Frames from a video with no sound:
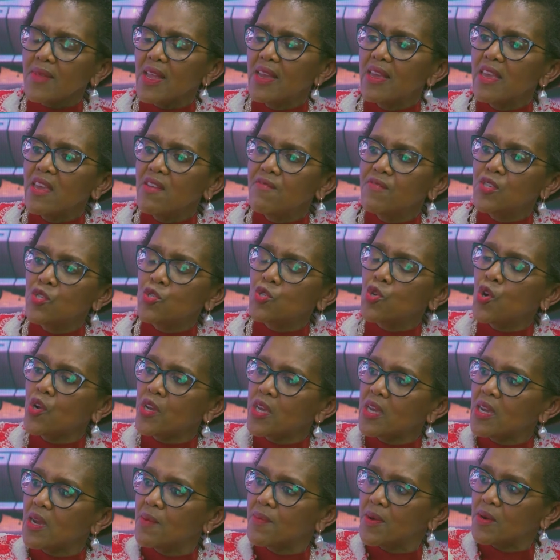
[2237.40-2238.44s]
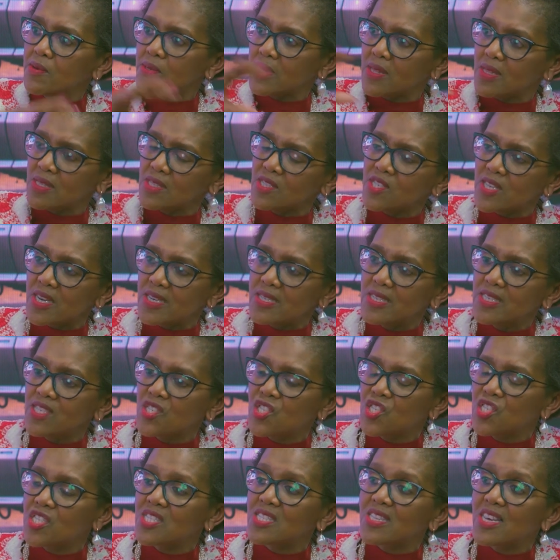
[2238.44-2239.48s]
even talking about the
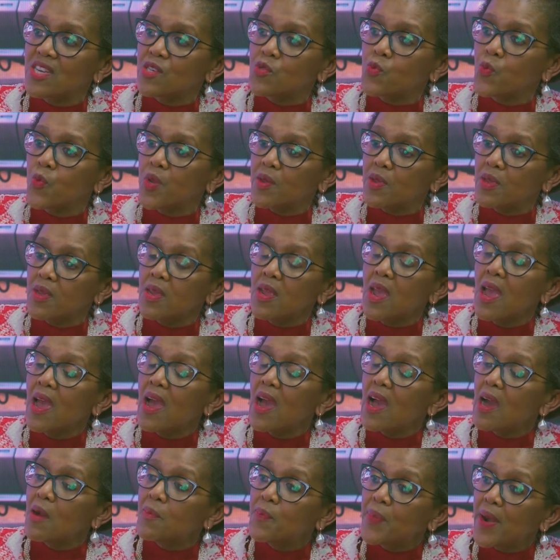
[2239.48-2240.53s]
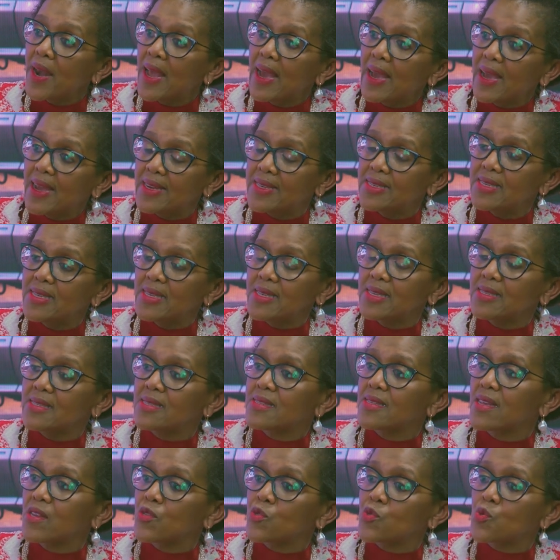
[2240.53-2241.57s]
strategies that we applied at
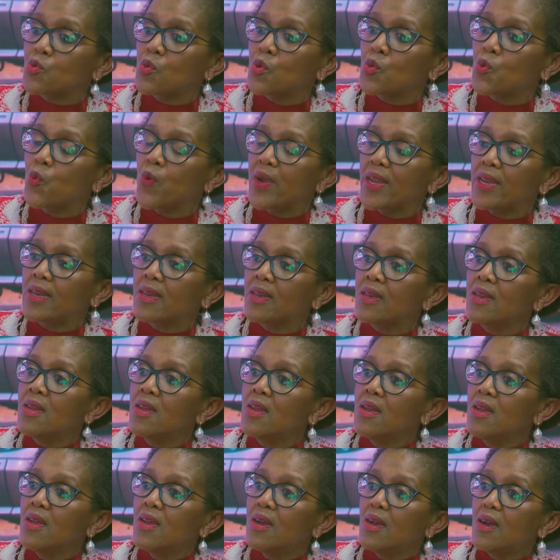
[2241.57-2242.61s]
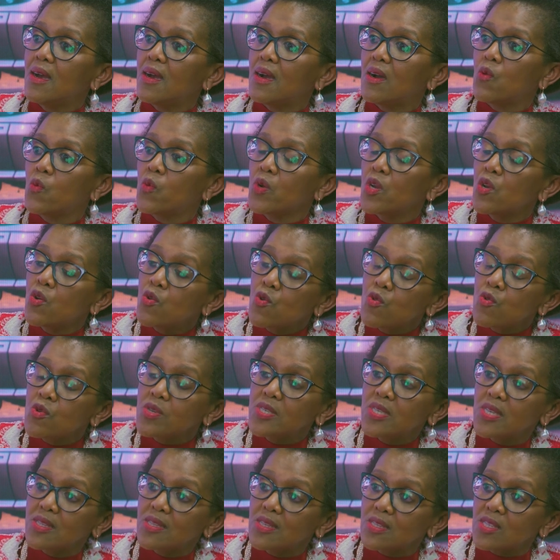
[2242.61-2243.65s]
Sasol when we
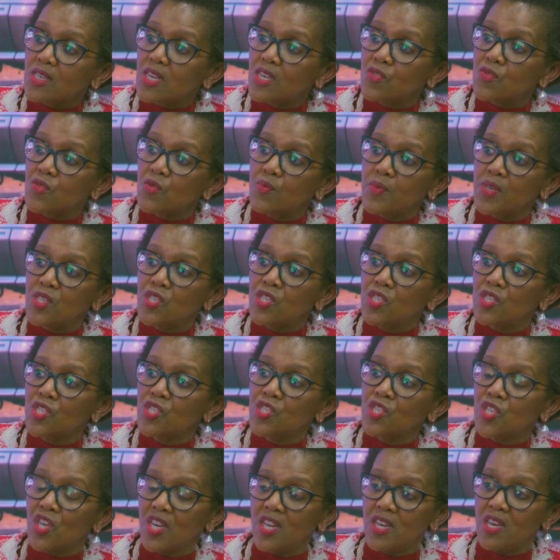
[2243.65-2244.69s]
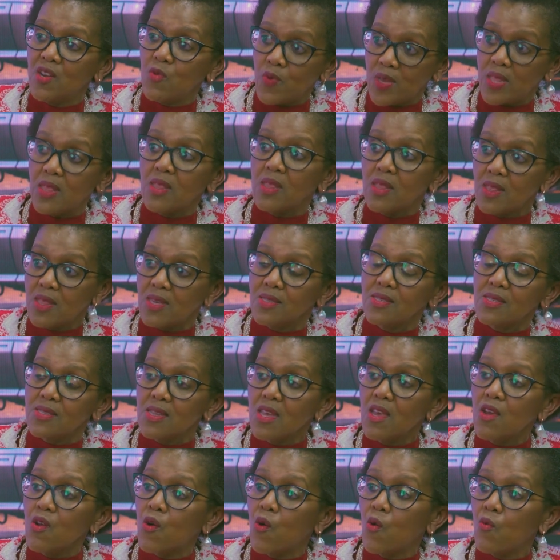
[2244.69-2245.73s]
looked at the transformation journey with the
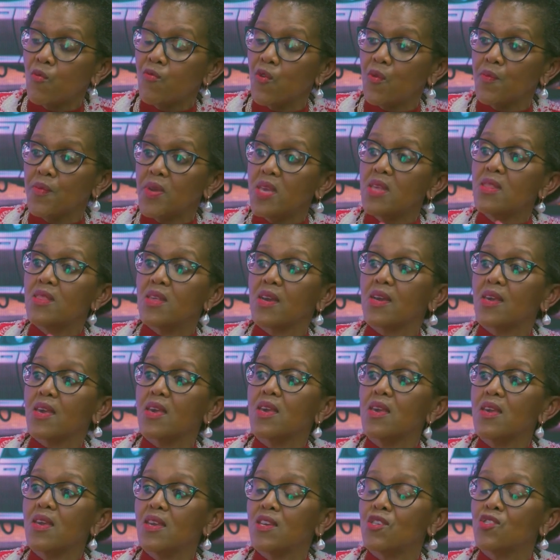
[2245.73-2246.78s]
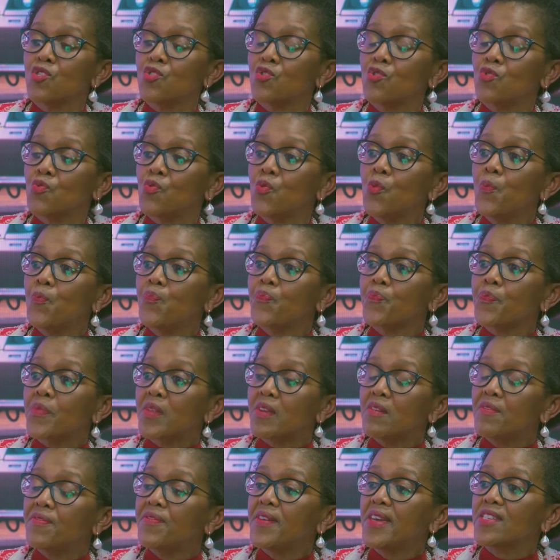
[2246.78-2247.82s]
CEO, for me the key issue
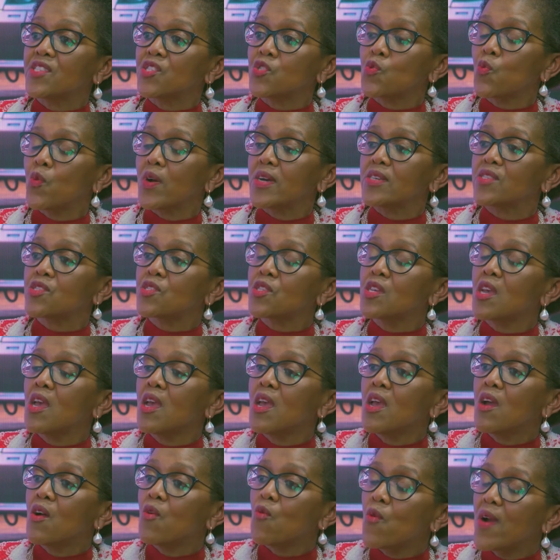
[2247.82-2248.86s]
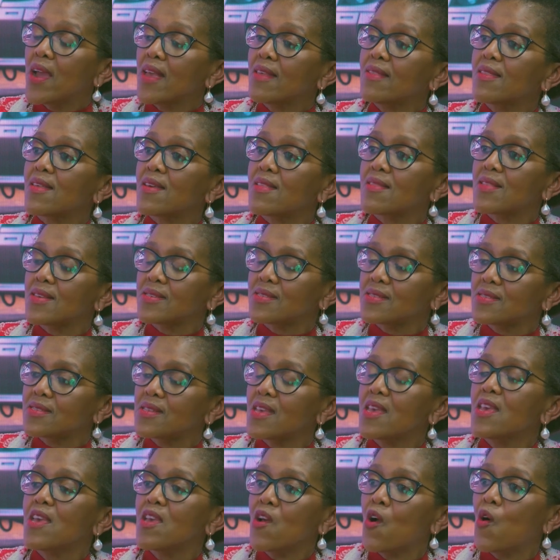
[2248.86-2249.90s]
first was whether the
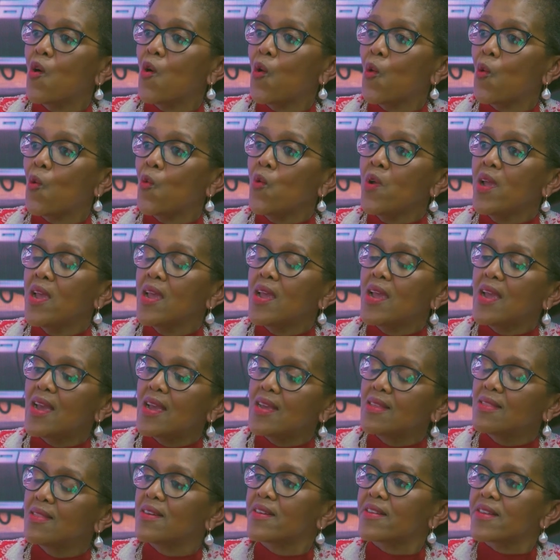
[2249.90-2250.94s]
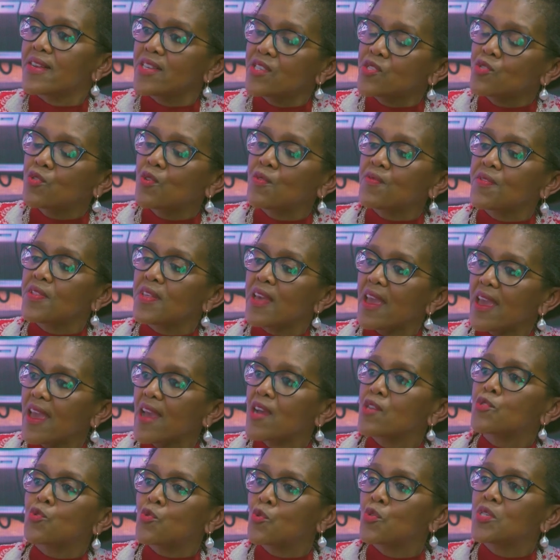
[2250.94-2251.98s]
CEO and the rest of the
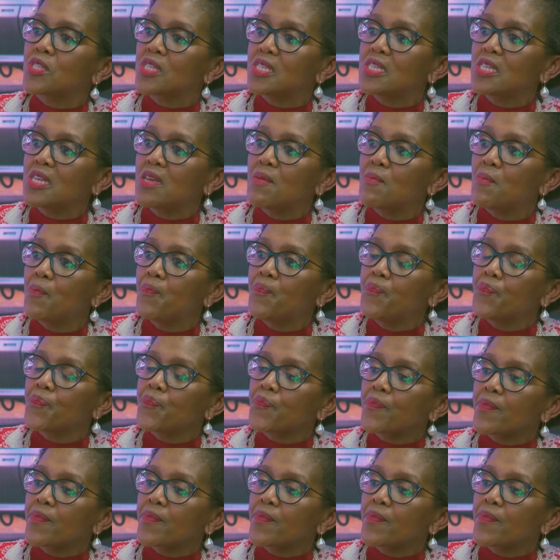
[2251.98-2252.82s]
ExCo team